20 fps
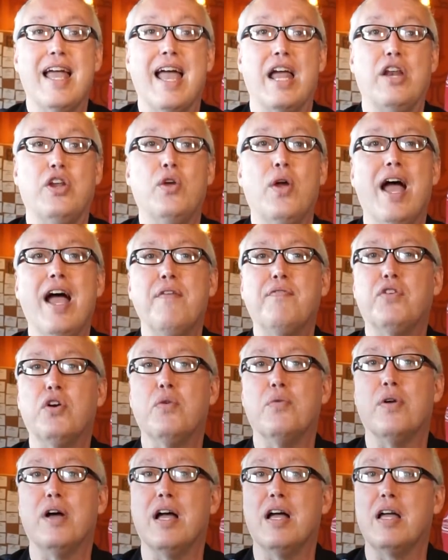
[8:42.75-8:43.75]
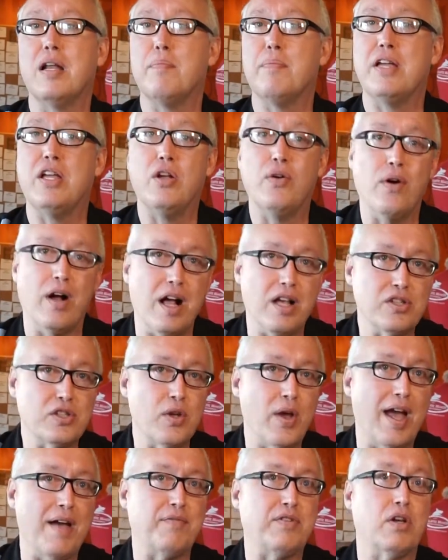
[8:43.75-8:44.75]
and you have to run, but you
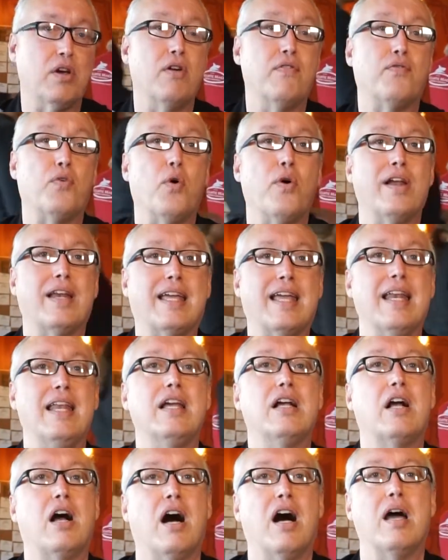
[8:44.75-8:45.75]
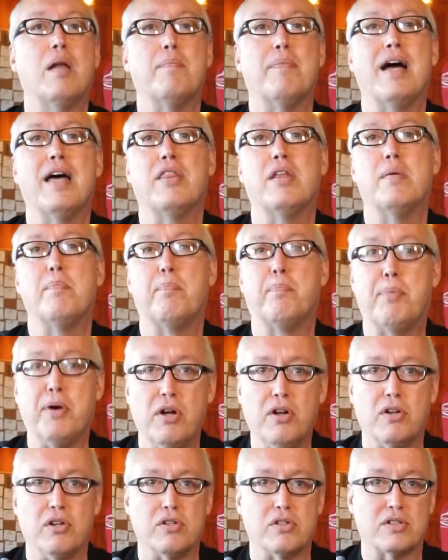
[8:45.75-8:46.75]
also have to avoid getting caught by the
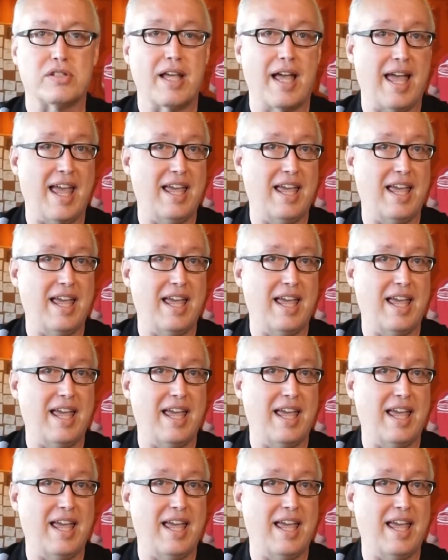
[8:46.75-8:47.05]
bulls,